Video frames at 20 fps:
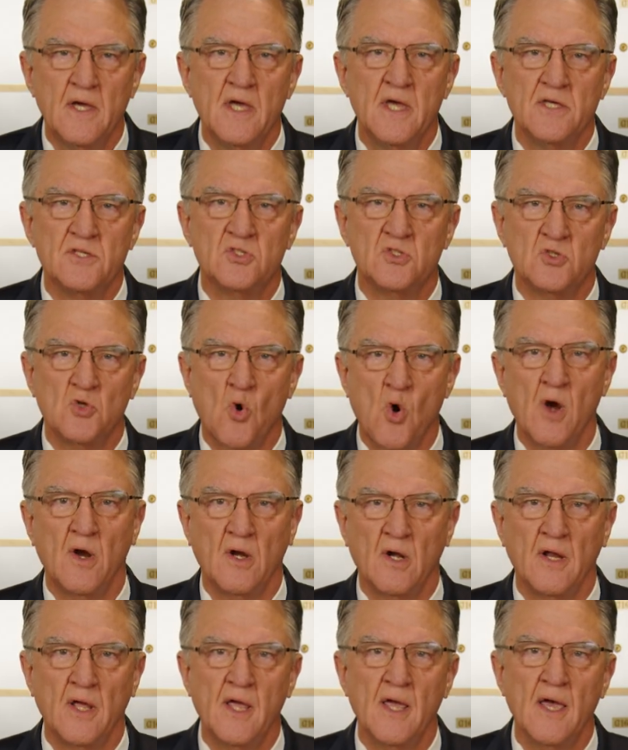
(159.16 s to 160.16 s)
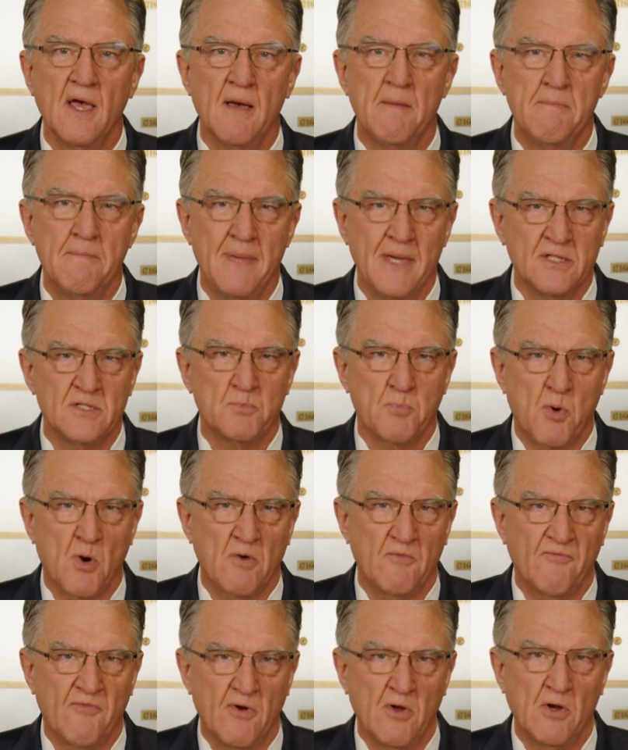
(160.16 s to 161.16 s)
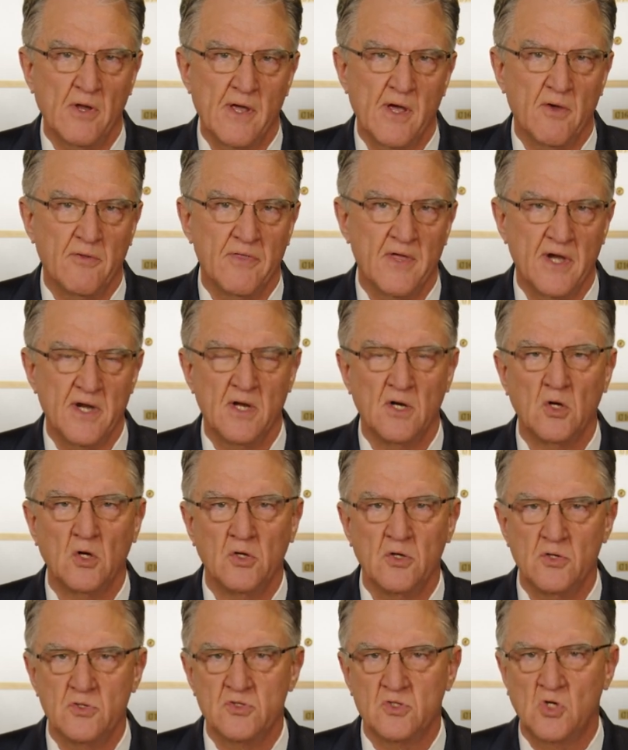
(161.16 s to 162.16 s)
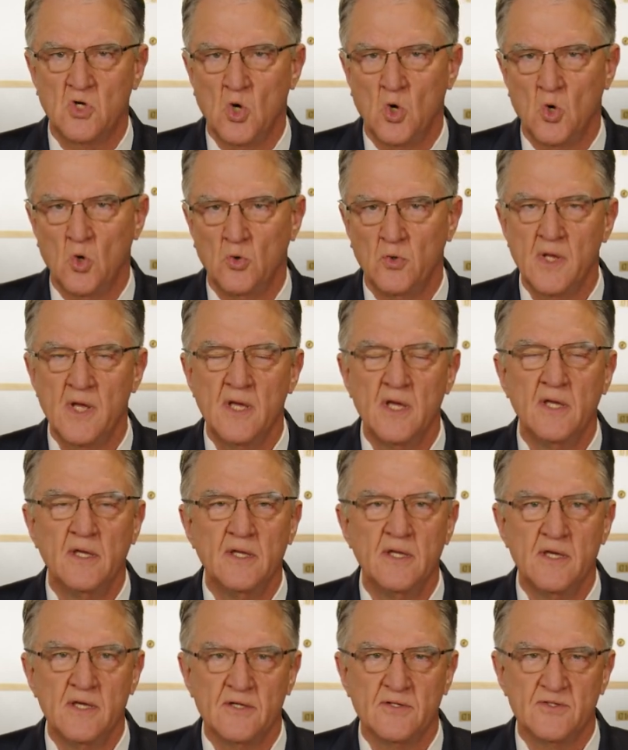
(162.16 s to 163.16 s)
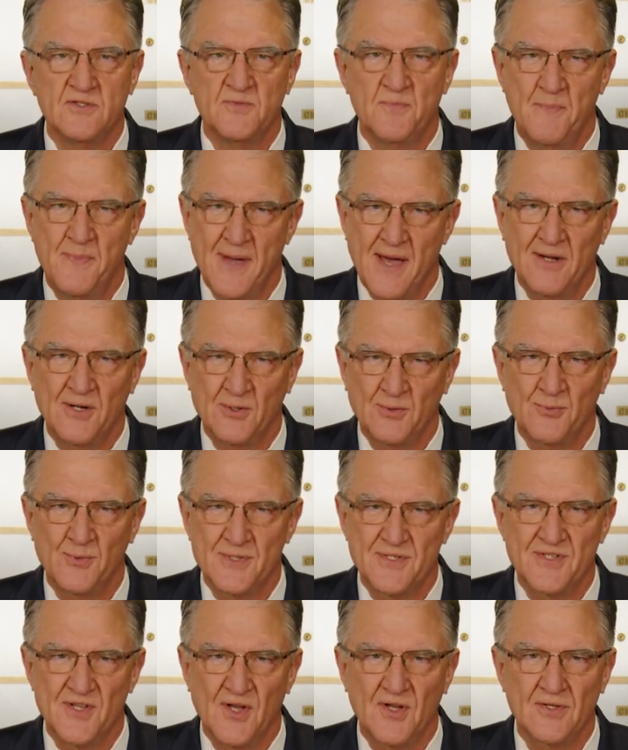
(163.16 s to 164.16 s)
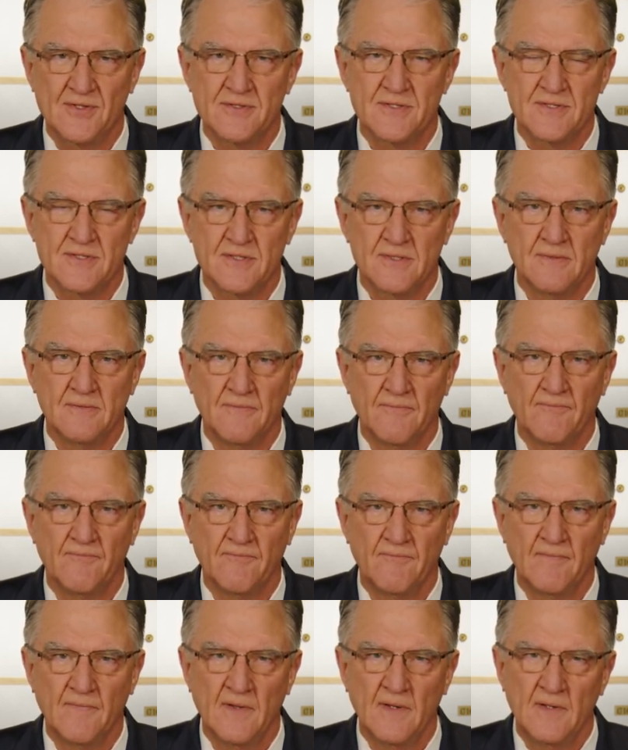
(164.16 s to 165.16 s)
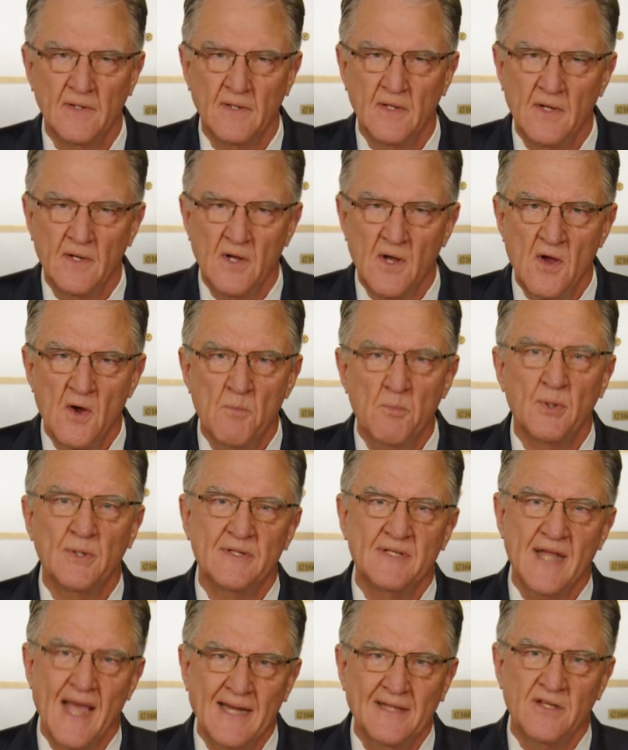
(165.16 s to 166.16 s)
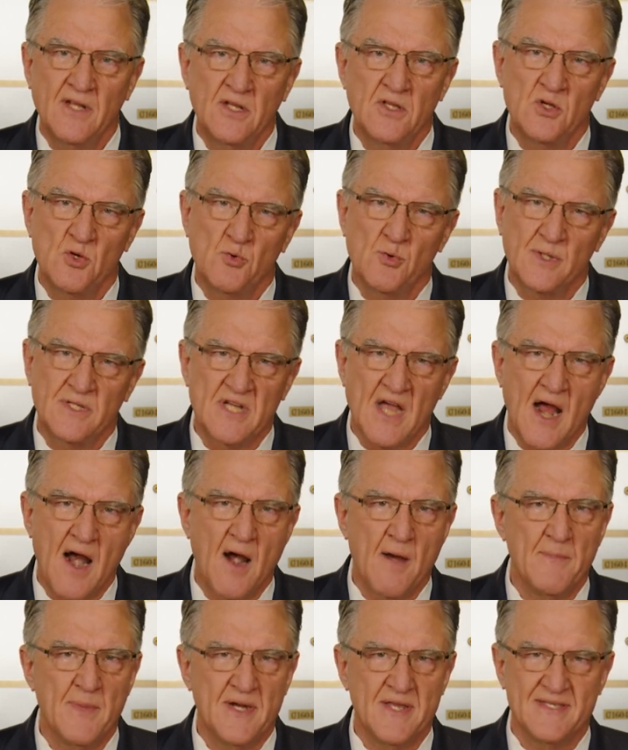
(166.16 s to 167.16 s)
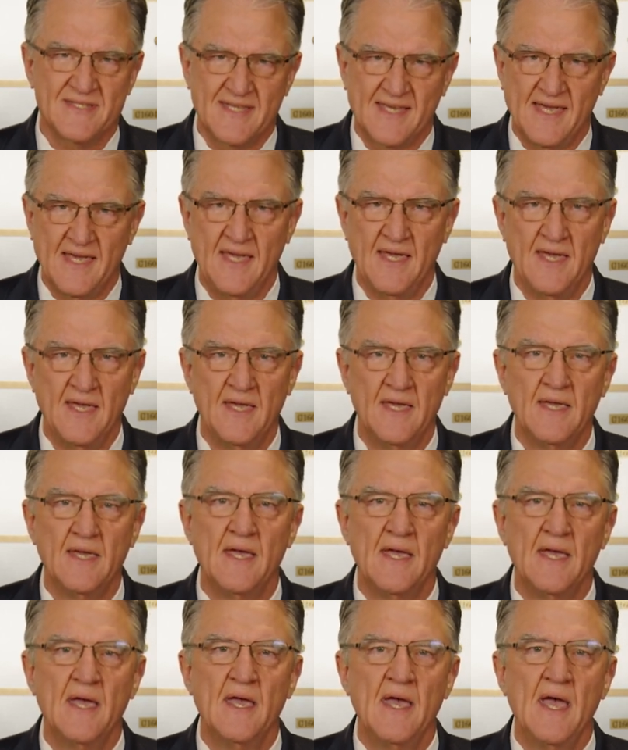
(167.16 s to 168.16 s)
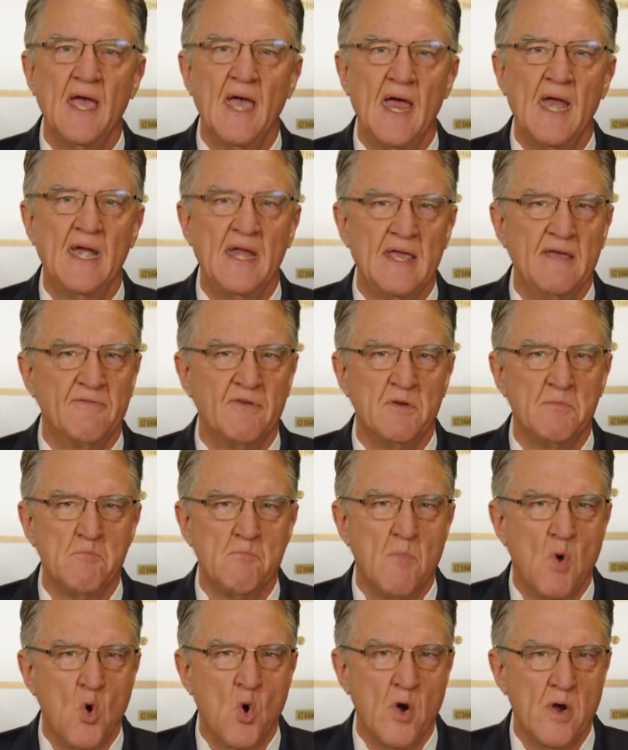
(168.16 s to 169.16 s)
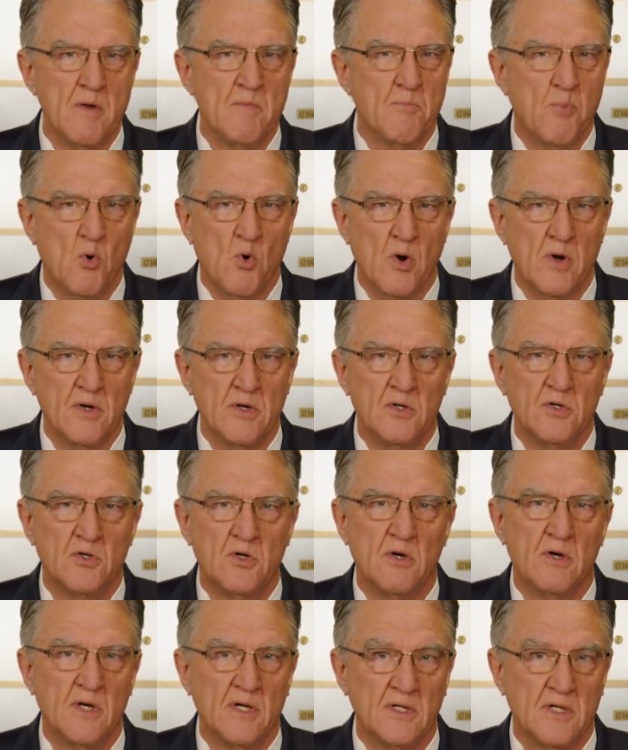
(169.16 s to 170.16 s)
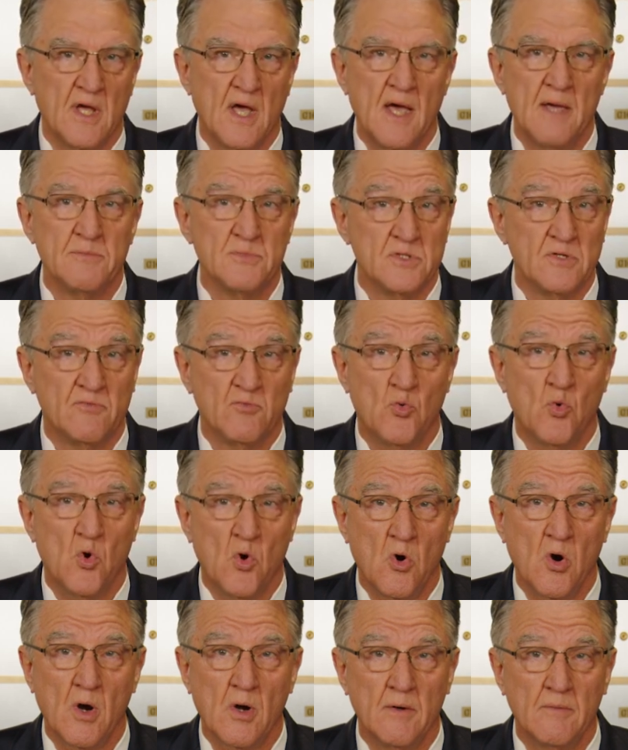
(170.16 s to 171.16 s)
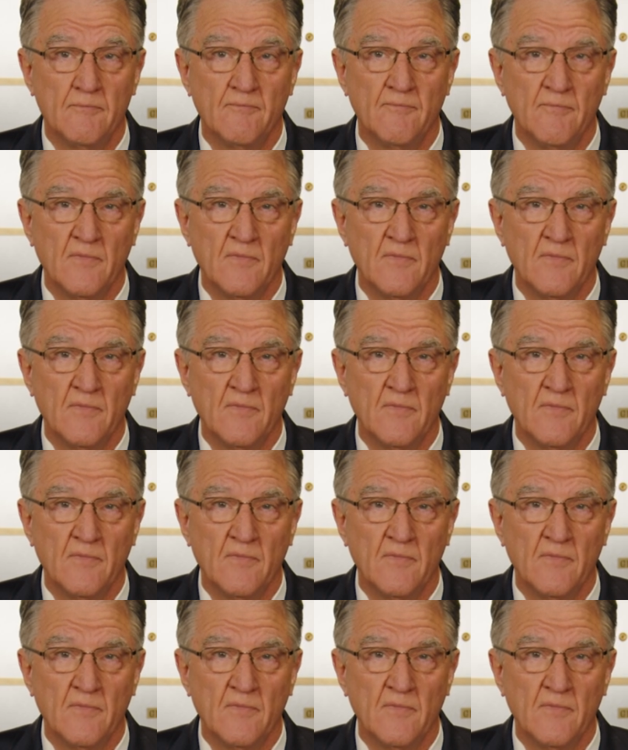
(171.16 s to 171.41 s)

Historically, a mixed portfolio that includes gold yields better results. Protecting your retirement is key, and even more important during times of war.